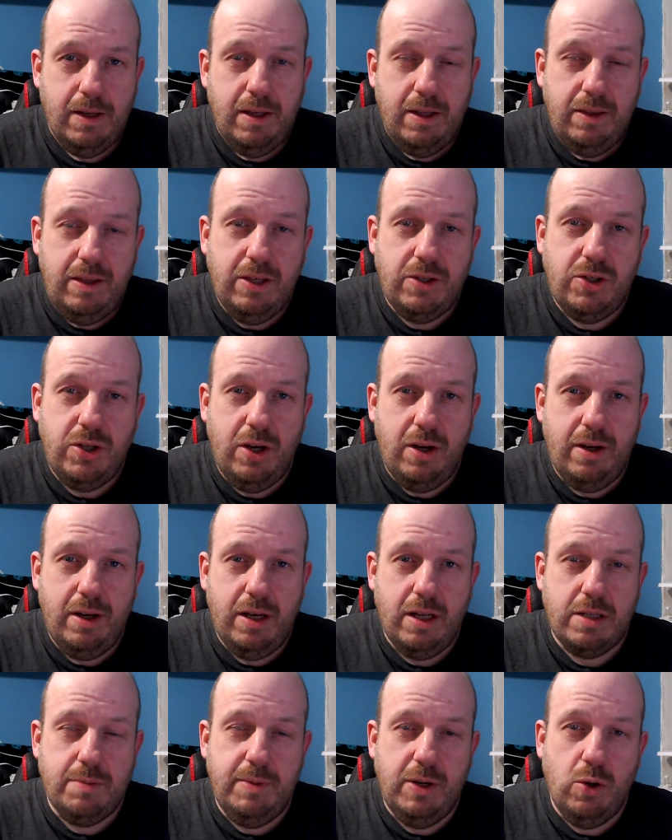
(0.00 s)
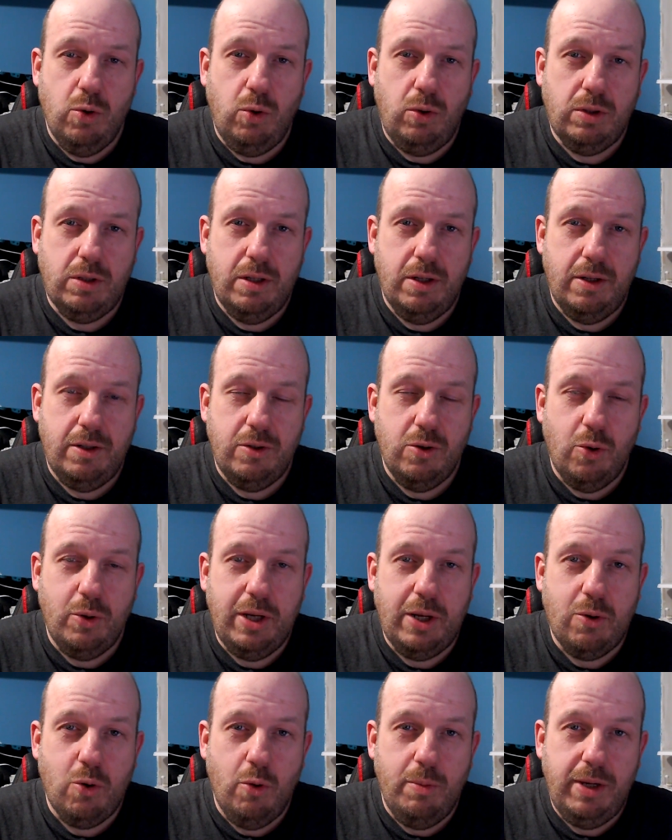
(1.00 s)
This year, it's my goal to not only
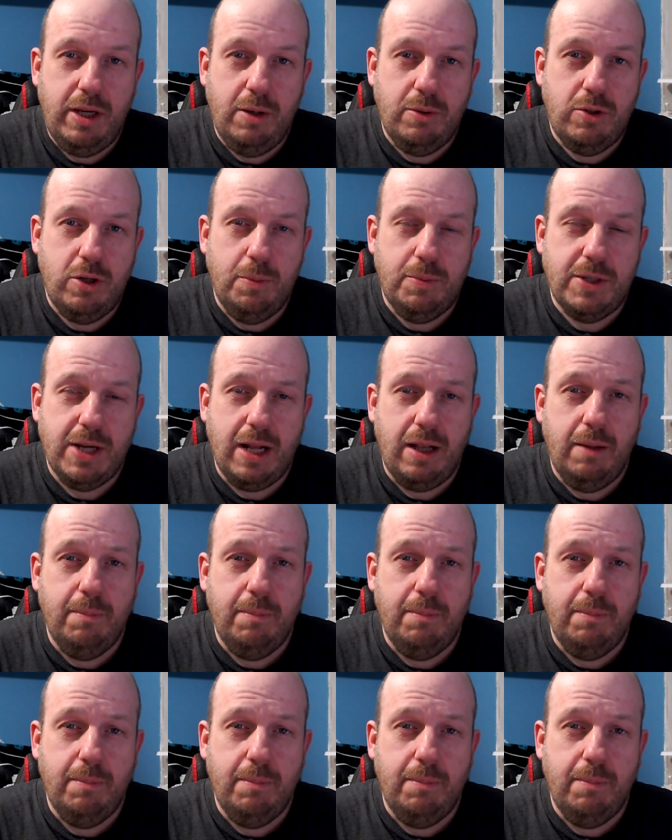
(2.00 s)
grow my YouTube channel,